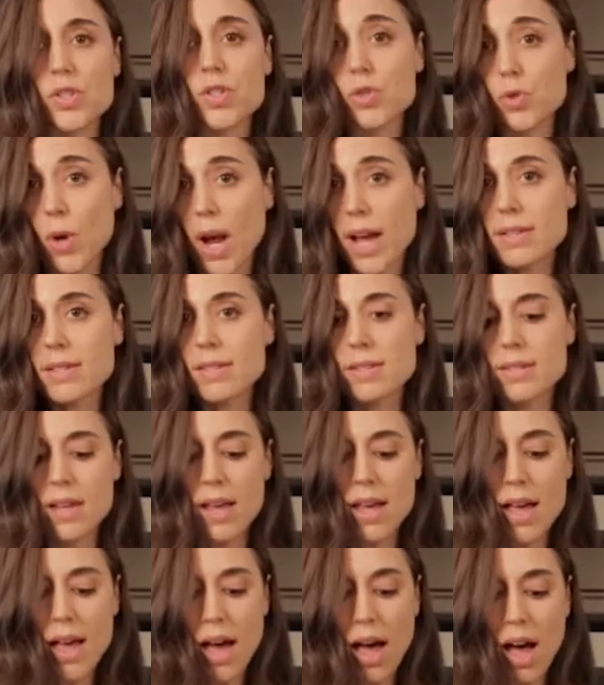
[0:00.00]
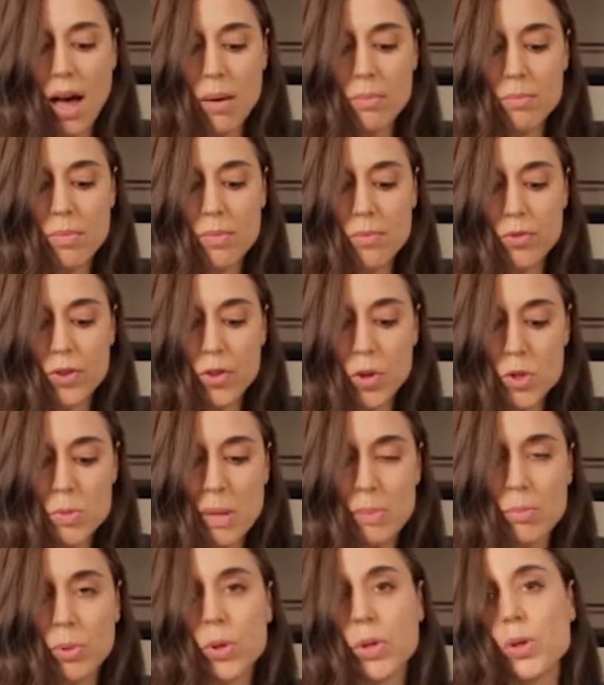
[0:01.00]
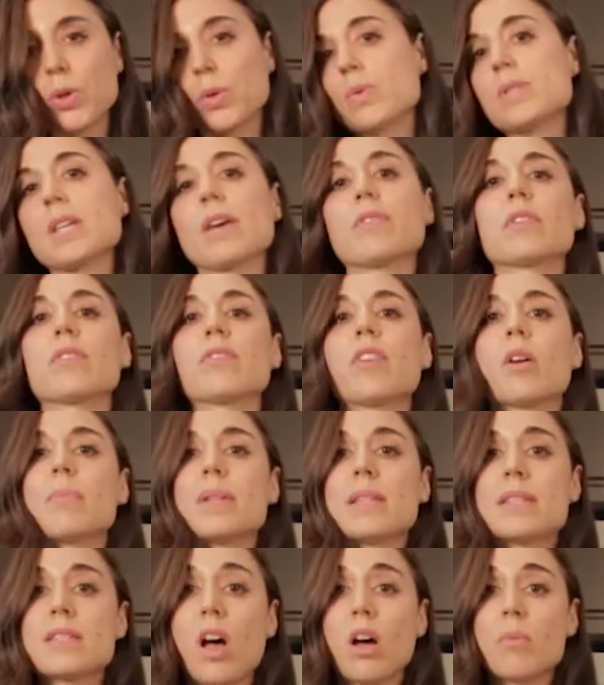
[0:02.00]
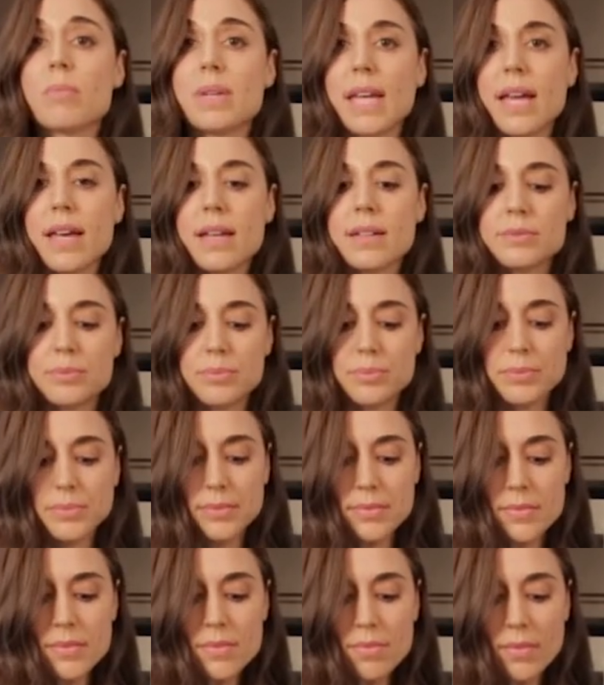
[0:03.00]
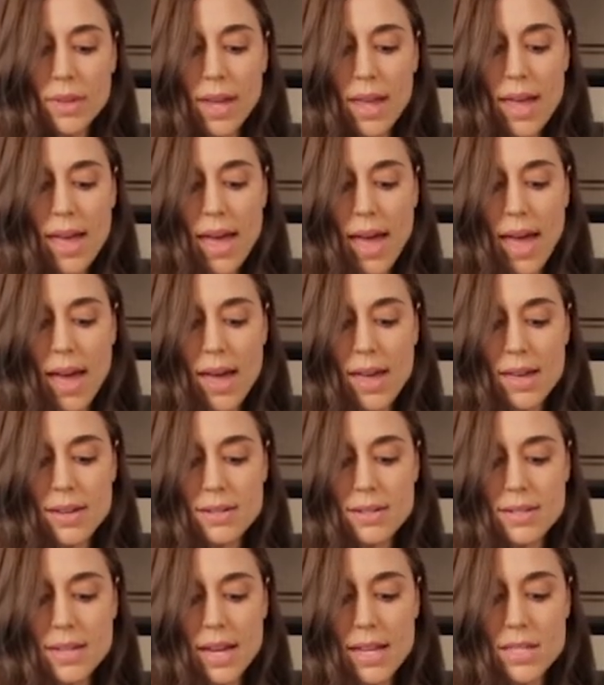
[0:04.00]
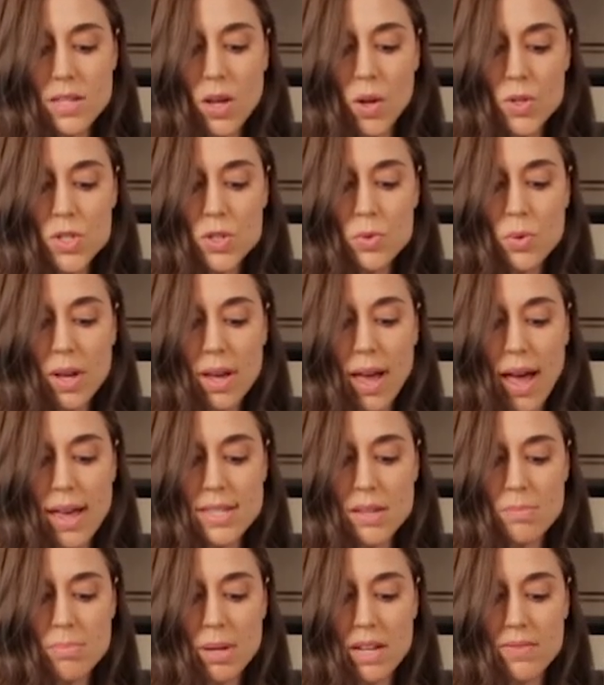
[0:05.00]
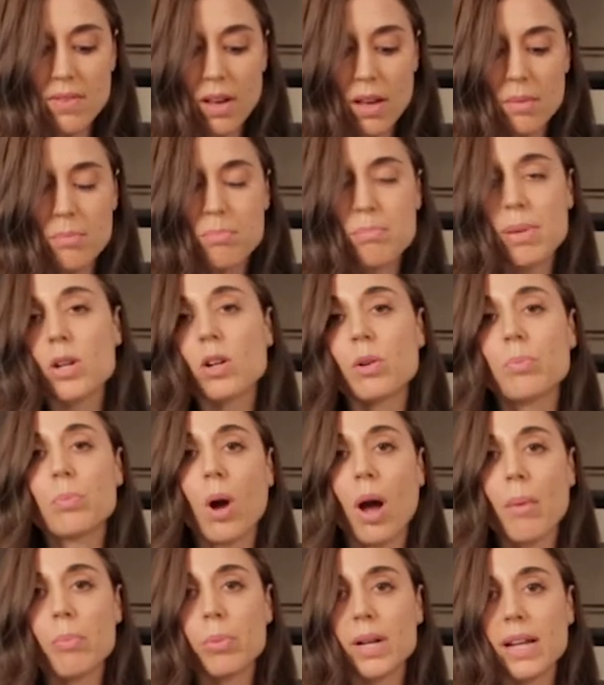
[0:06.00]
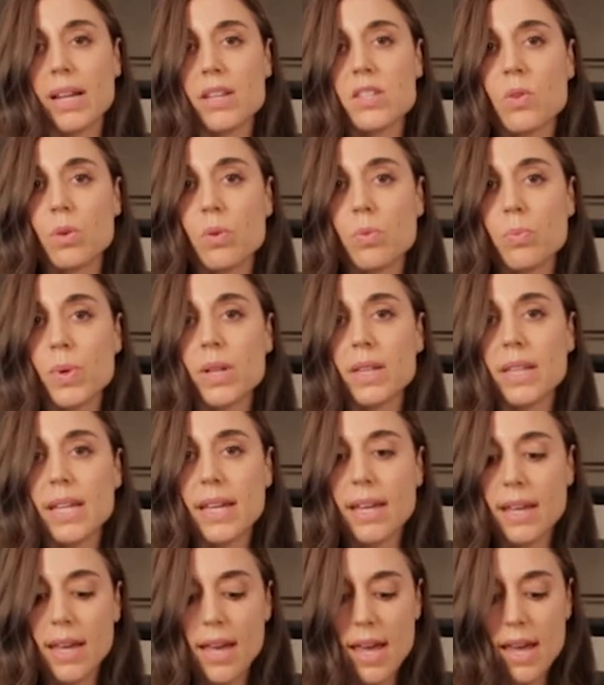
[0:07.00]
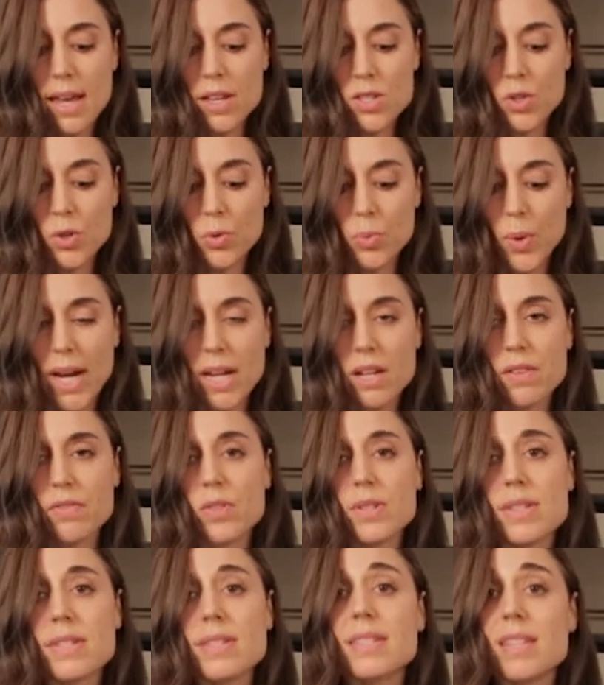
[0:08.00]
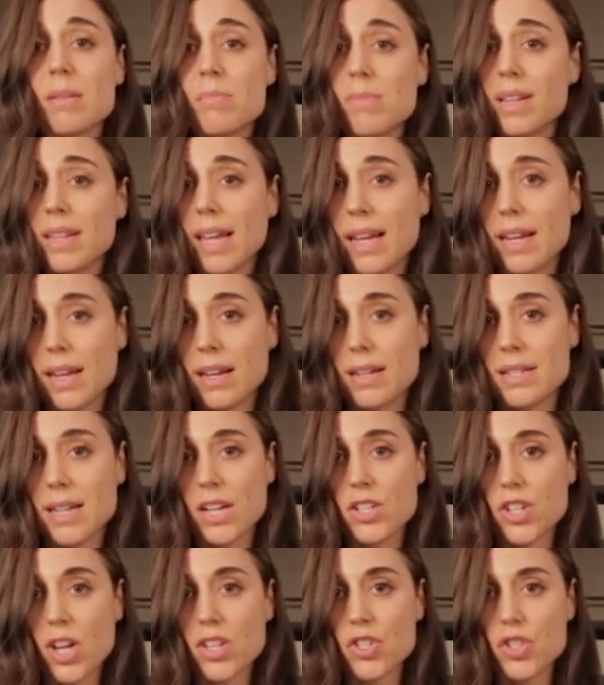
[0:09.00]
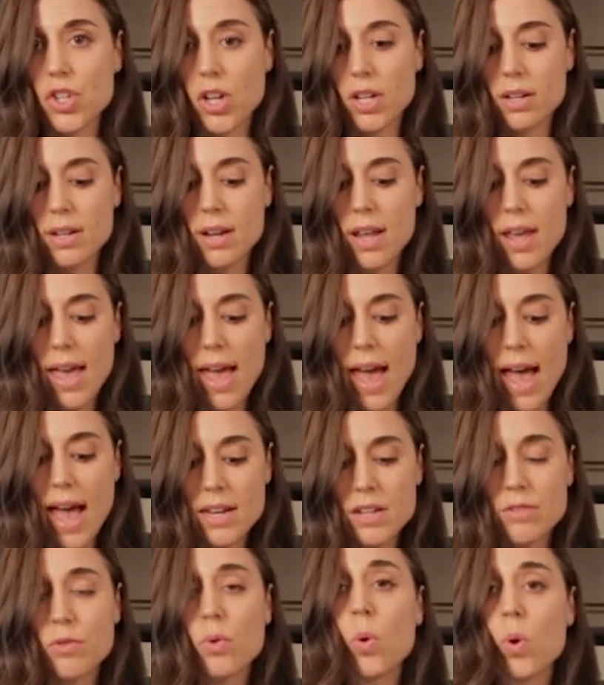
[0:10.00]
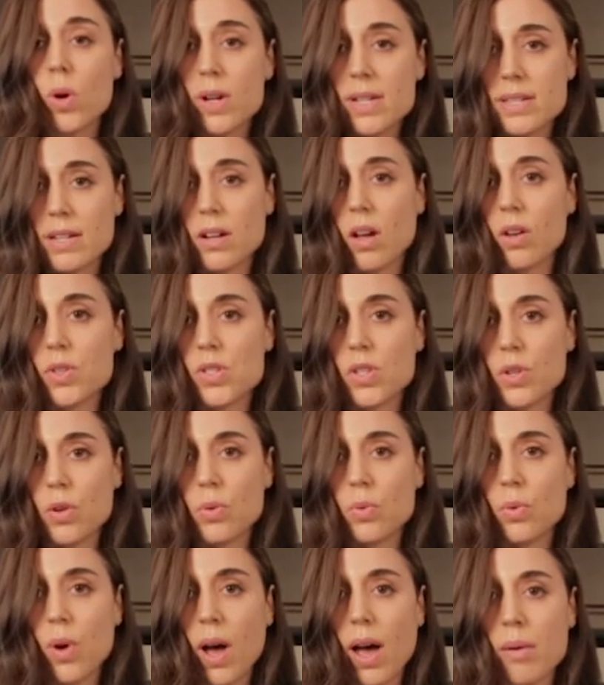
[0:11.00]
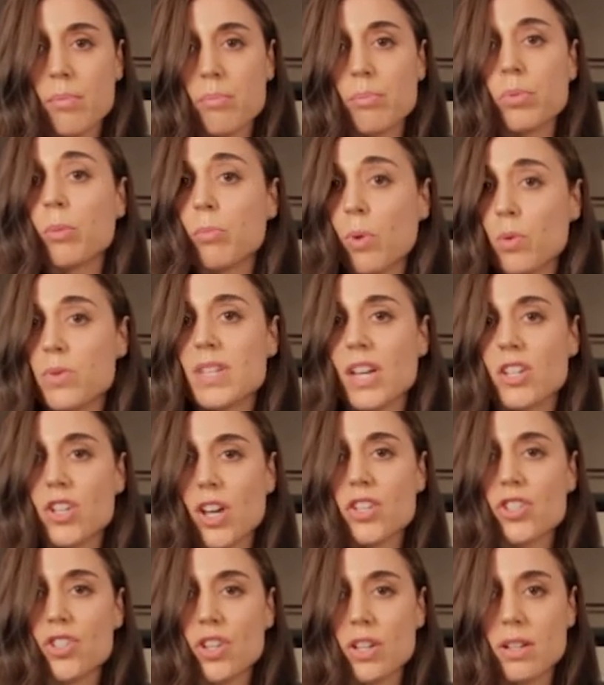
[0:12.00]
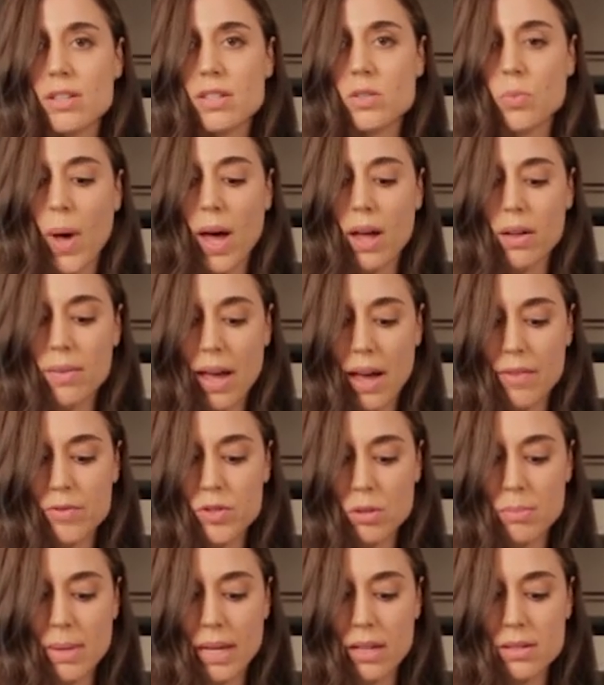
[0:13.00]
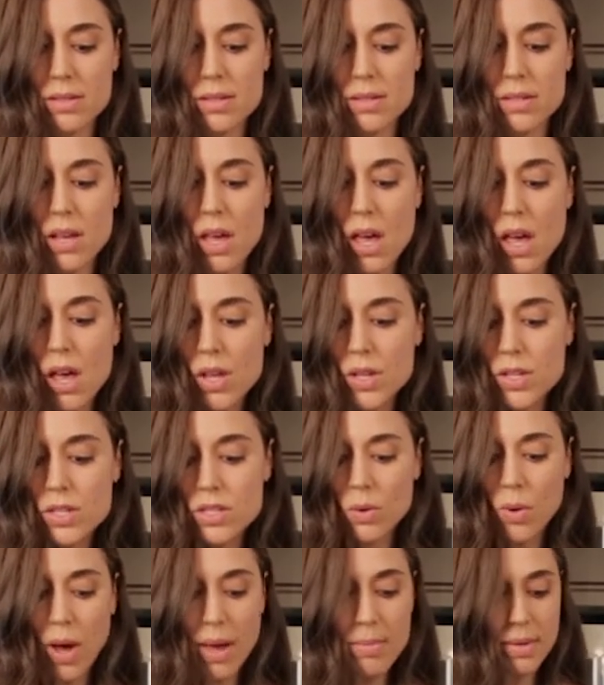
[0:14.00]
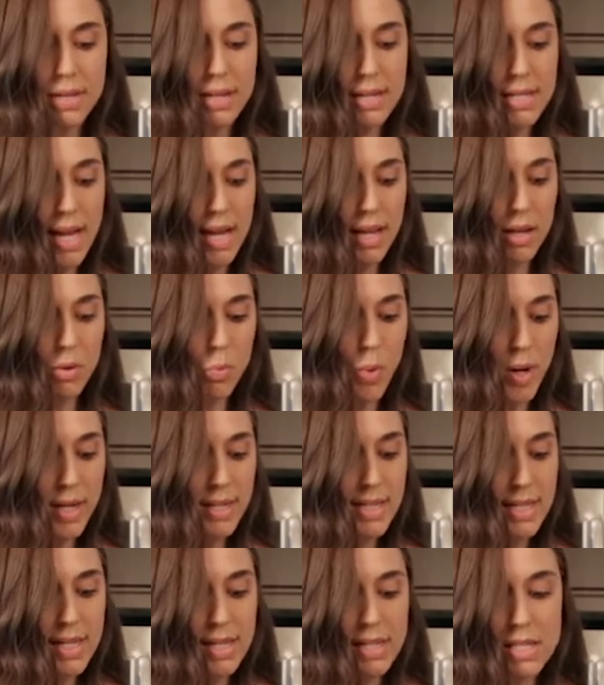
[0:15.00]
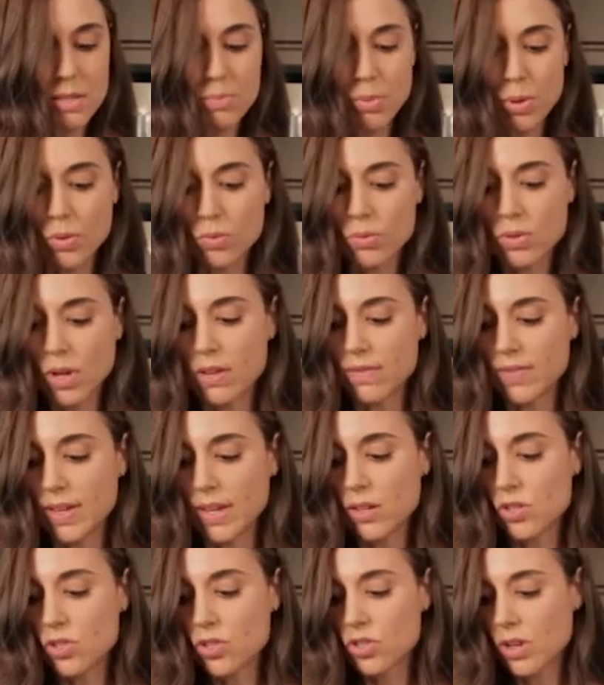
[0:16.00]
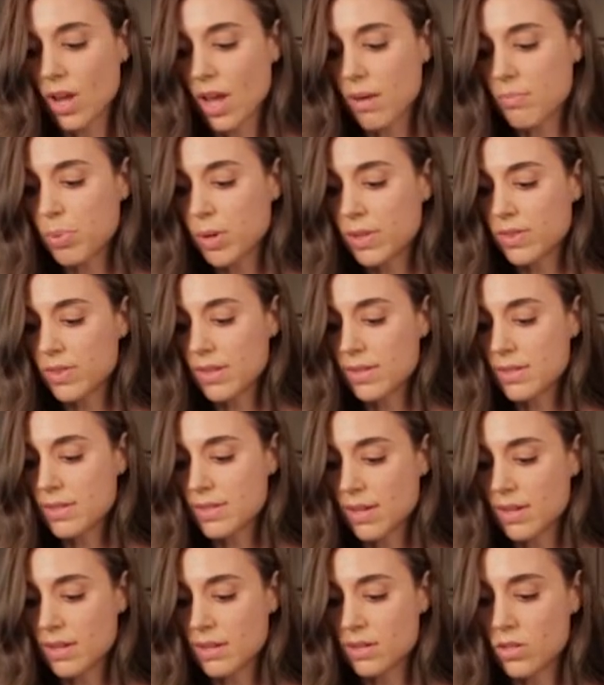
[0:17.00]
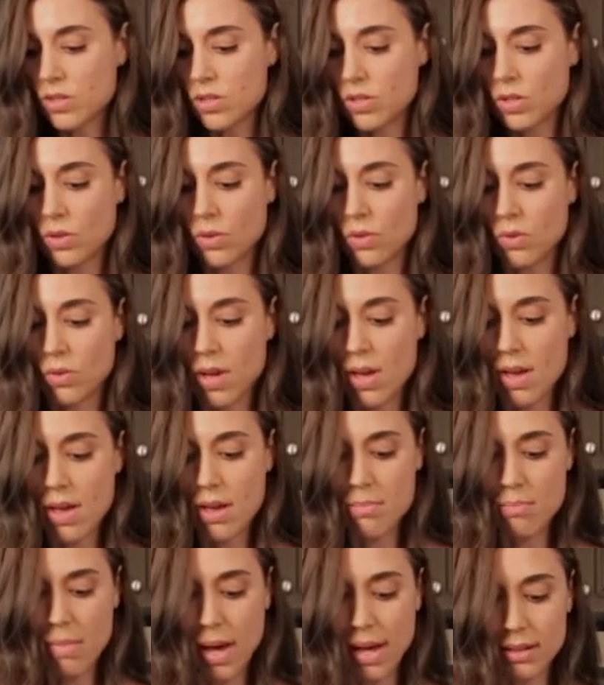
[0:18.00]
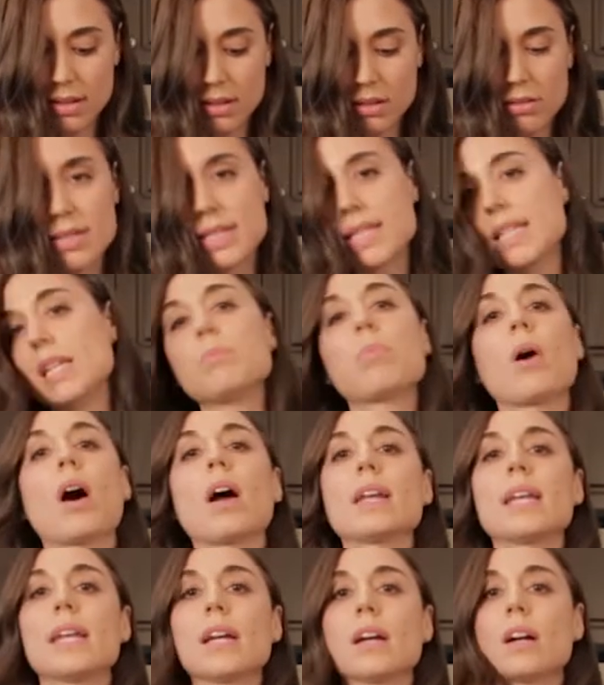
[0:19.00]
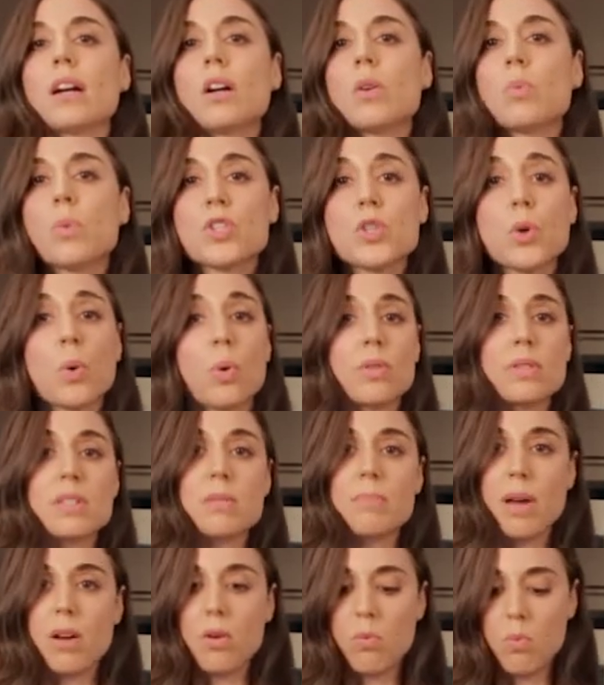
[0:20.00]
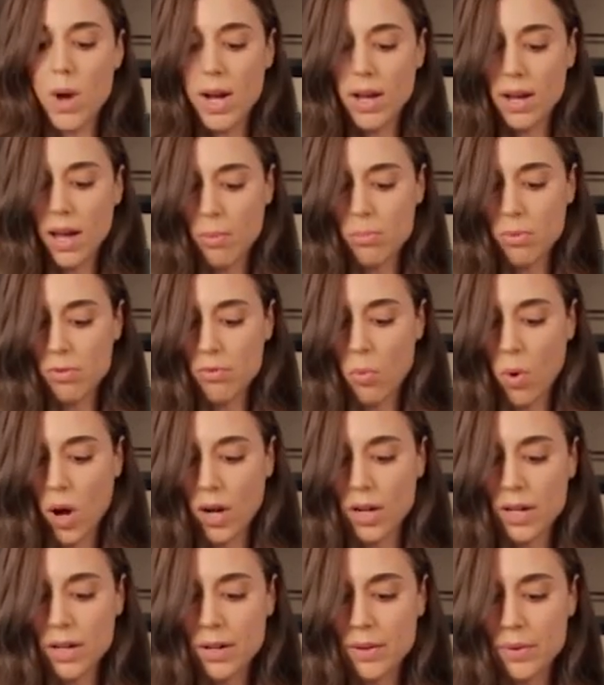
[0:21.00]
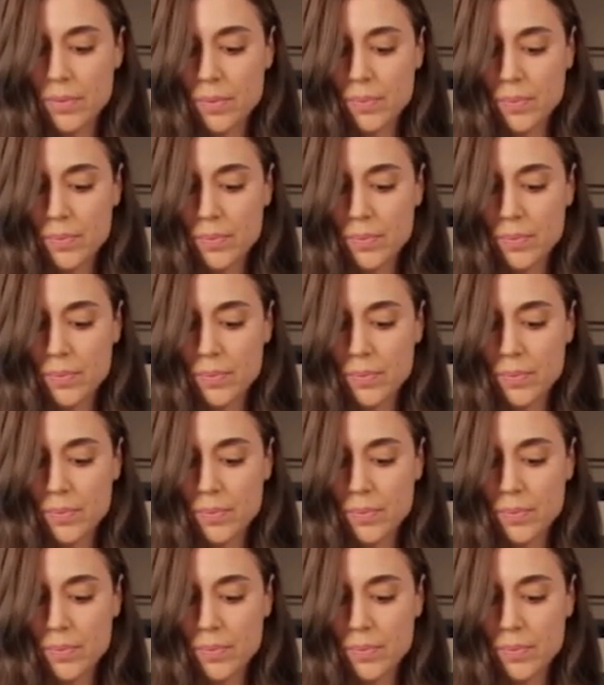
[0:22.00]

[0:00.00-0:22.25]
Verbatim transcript: stress, um, for those people who suffer from insomnia. And it also has a bit of a bitter property, so it really is great for stimulating digestion. And of course, it also um, promotes digestion as well after meals. So I'm going to take one teaspoon of each and put this into my little teapot here, which holds about one cup of water.